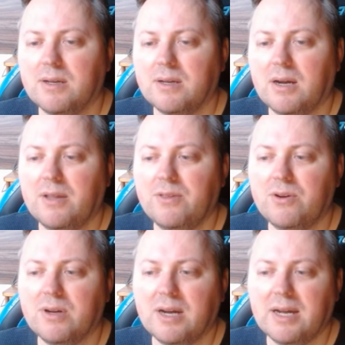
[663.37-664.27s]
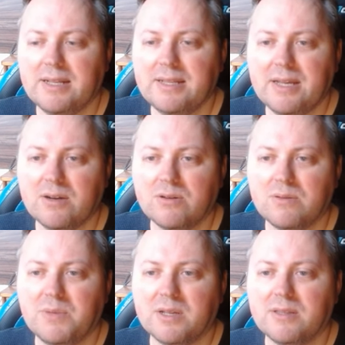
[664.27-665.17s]
Other idea could
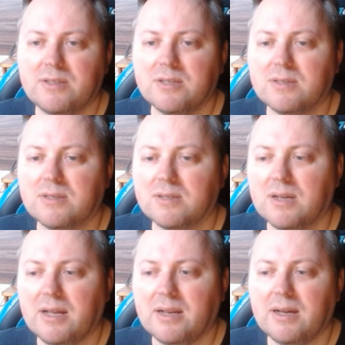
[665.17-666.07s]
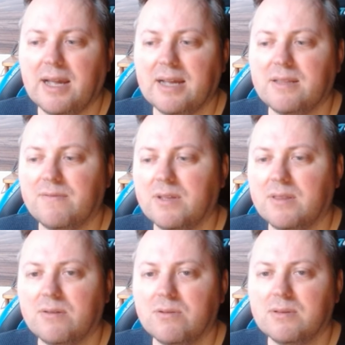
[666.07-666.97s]
be just kind of activate
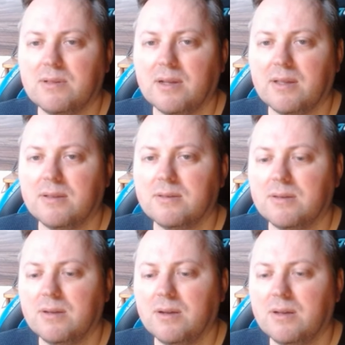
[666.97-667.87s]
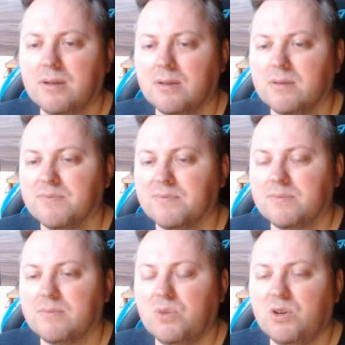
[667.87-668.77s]
the rooks like this, yeah,
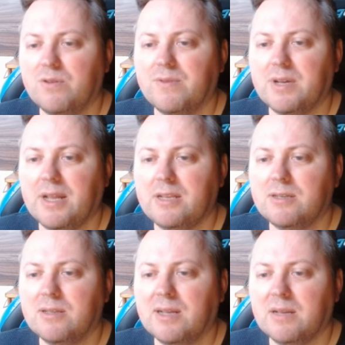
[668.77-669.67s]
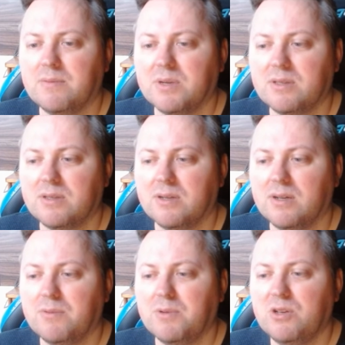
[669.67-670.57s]
more of an engine line, but
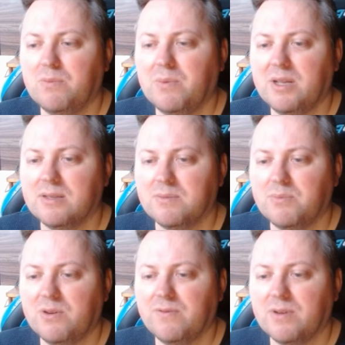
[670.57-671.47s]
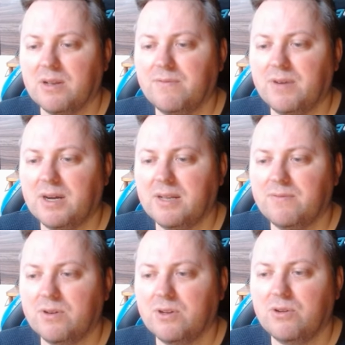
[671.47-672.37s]
what you played is perfectly fine
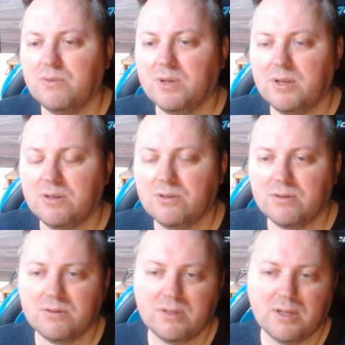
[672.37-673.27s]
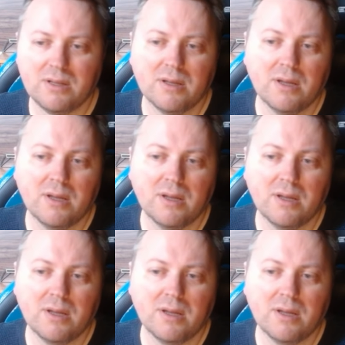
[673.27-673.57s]
for human, yeah, to understand.